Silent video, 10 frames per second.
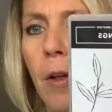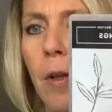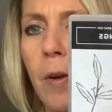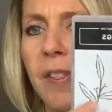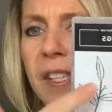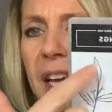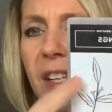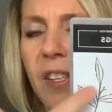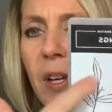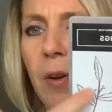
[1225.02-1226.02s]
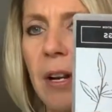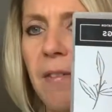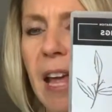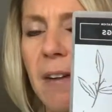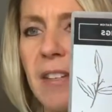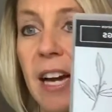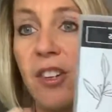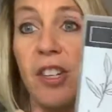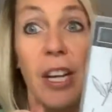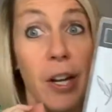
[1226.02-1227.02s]
those things, so you don't even have to
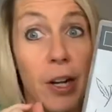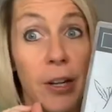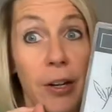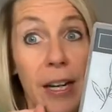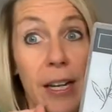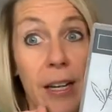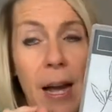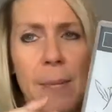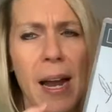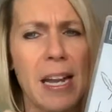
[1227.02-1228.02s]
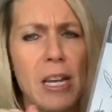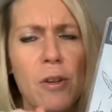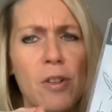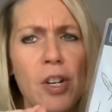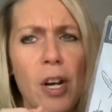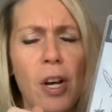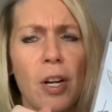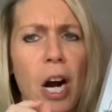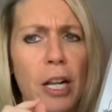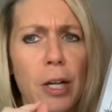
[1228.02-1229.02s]
actually color in. I'm not a huge
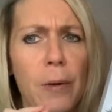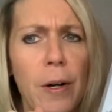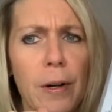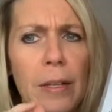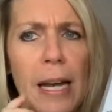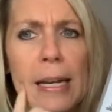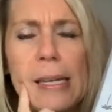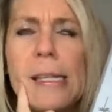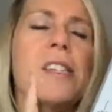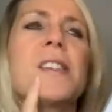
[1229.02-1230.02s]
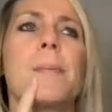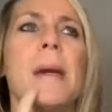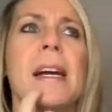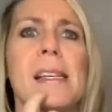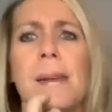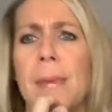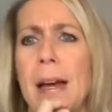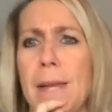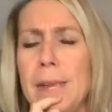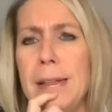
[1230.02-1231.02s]
colorer, like just because I'm
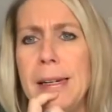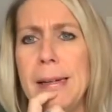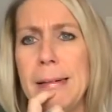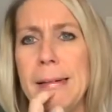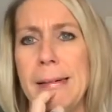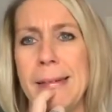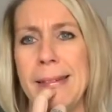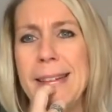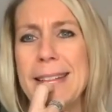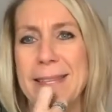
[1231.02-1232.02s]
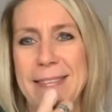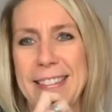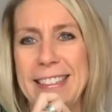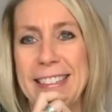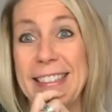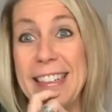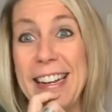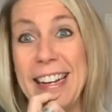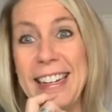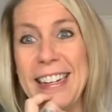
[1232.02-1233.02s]
not really not really that good
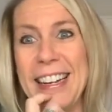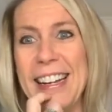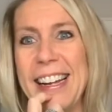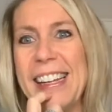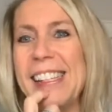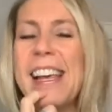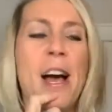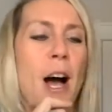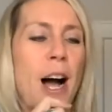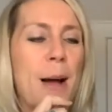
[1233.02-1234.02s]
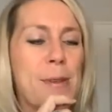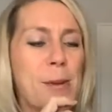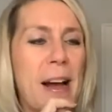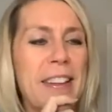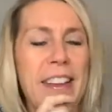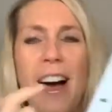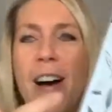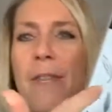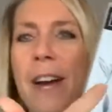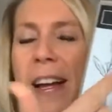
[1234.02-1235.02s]
at it, I guess. Um, so I
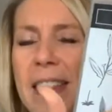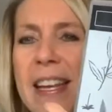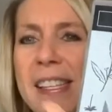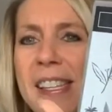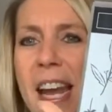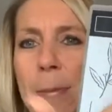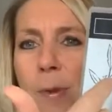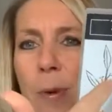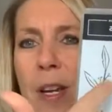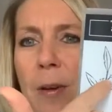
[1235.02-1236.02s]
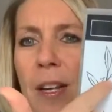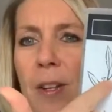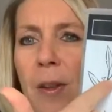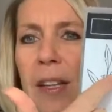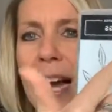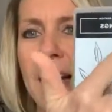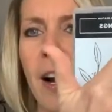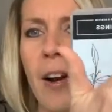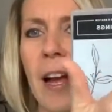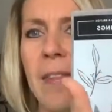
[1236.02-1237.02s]
love these stamps where you can do the line
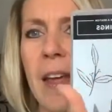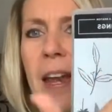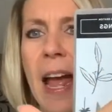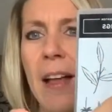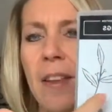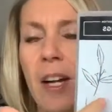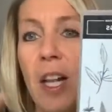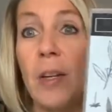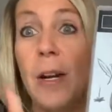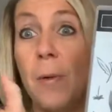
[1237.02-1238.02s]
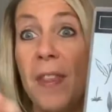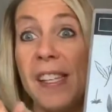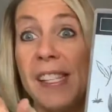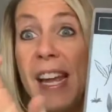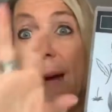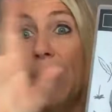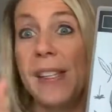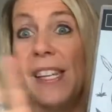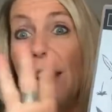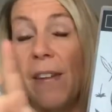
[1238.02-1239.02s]
art and then add the coloring with a stamp
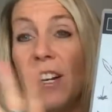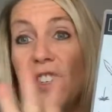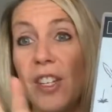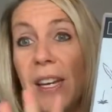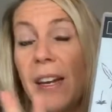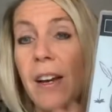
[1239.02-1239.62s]
instead of actually